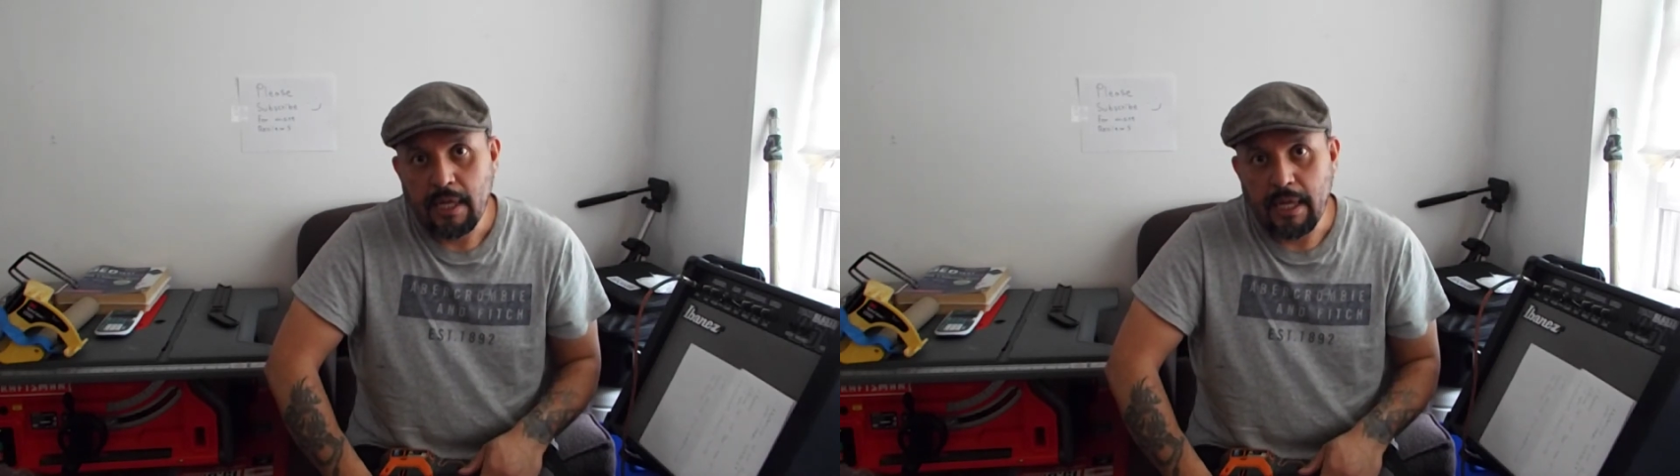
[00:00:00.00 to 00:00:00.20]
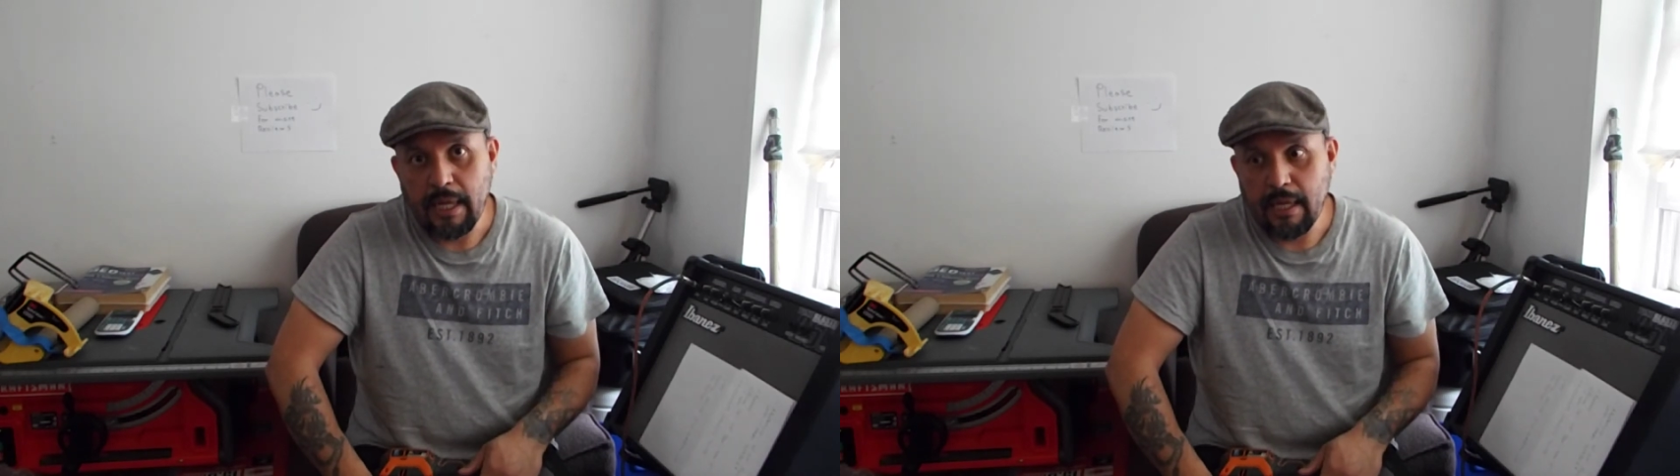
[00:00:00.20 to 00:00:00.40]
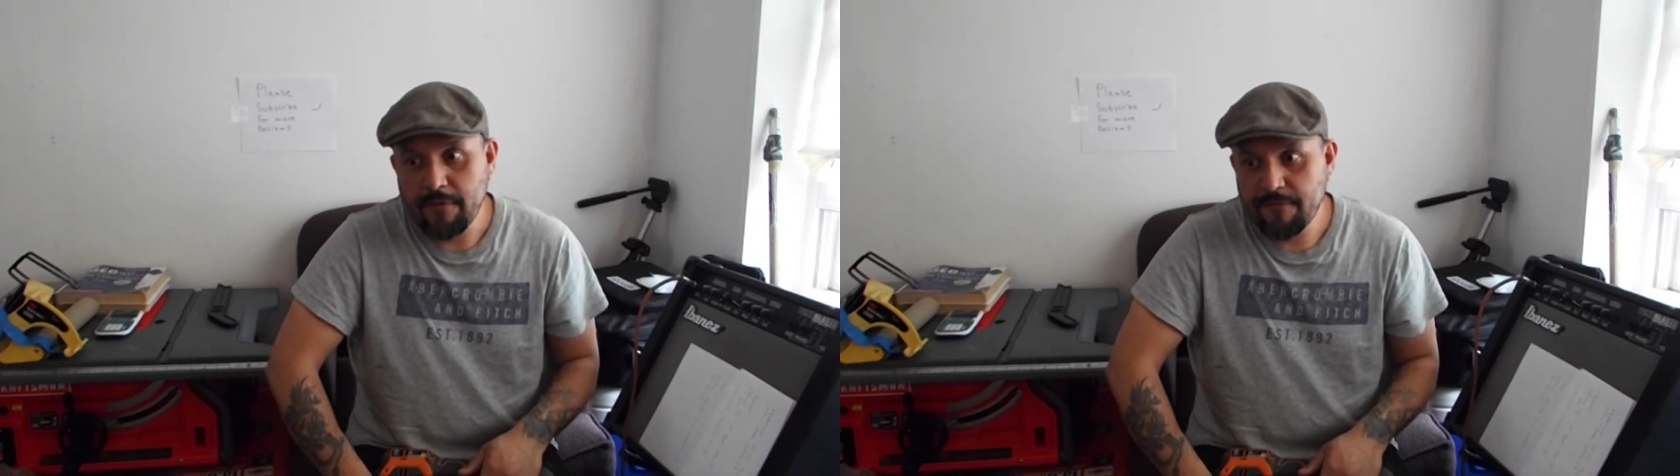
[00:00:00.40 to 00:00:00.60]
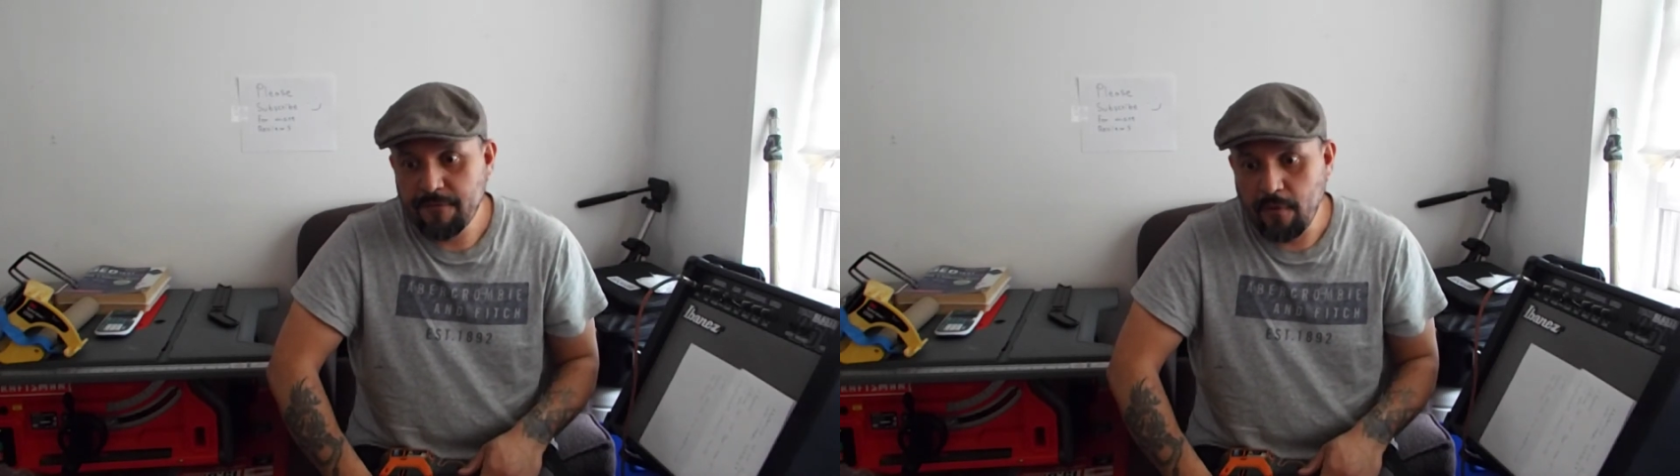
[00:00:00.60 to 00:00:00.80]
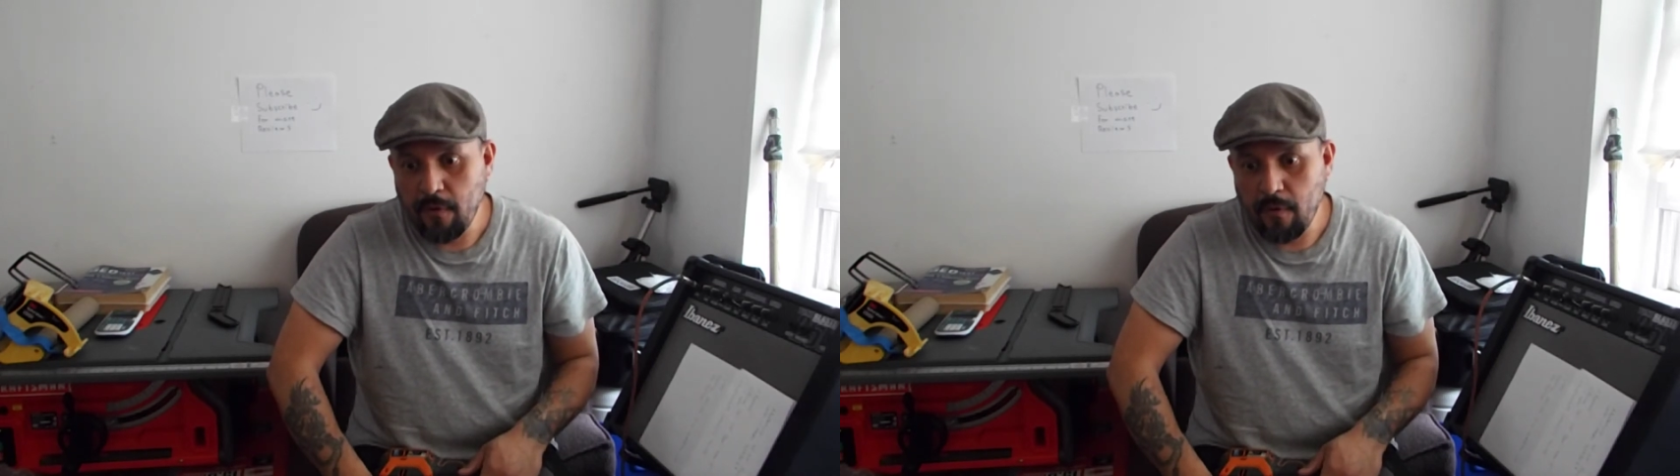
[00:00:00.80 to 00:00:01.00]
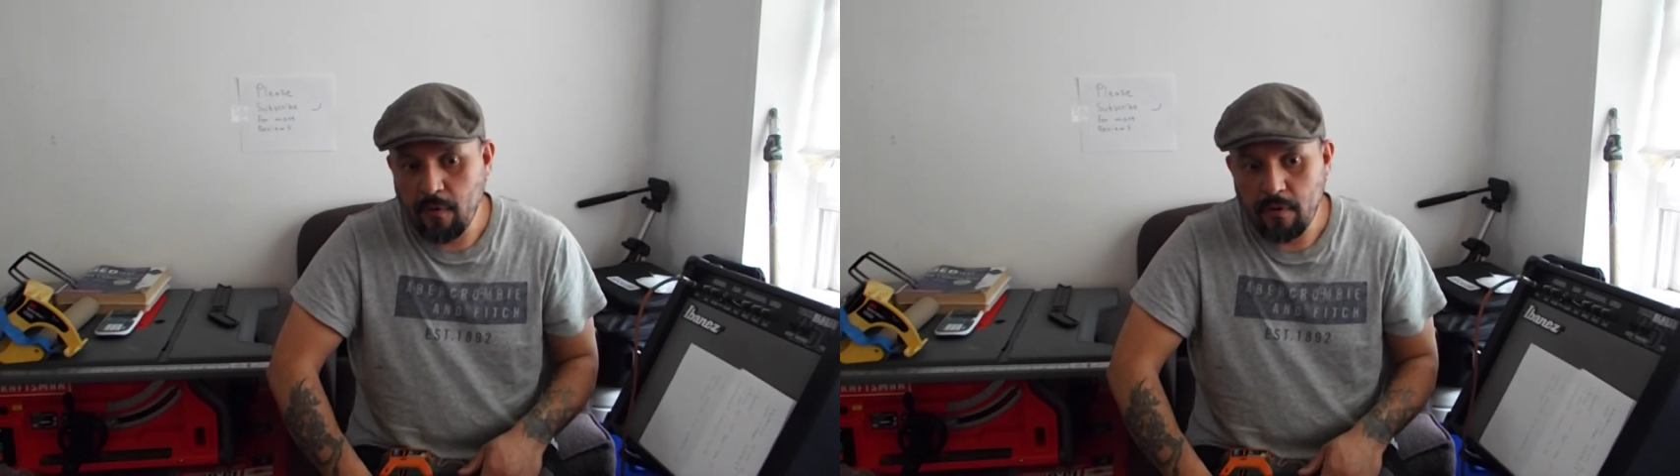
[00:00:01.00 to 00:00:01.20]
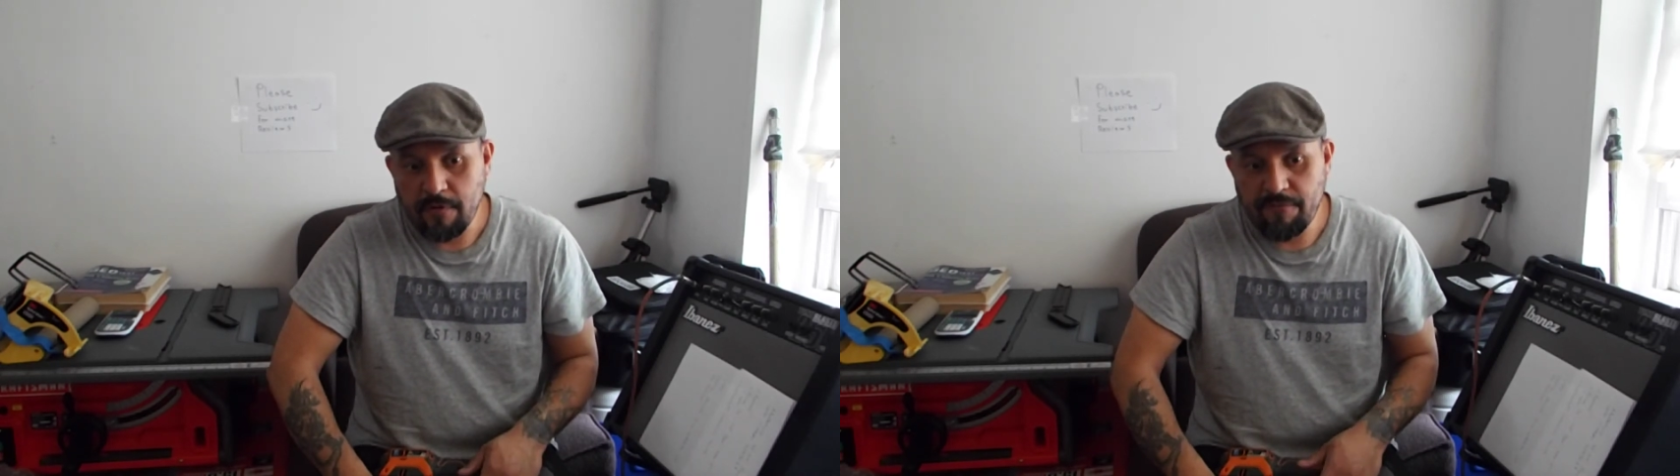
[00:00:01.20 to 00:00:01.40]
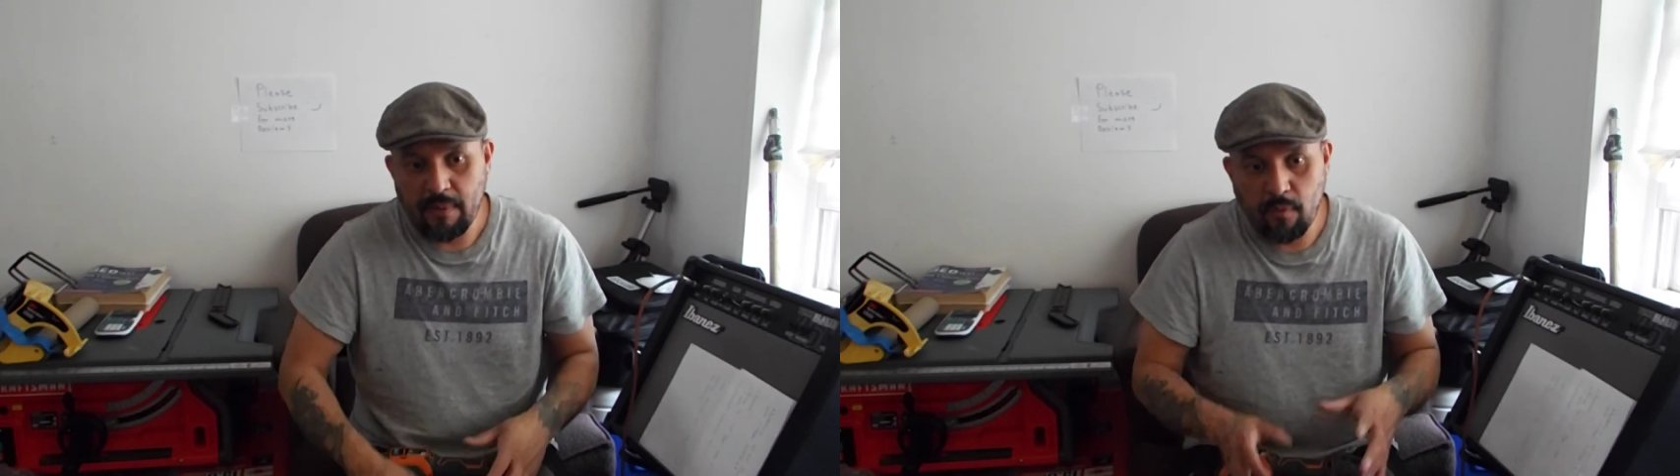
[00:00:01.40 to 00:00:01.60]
And so if I'm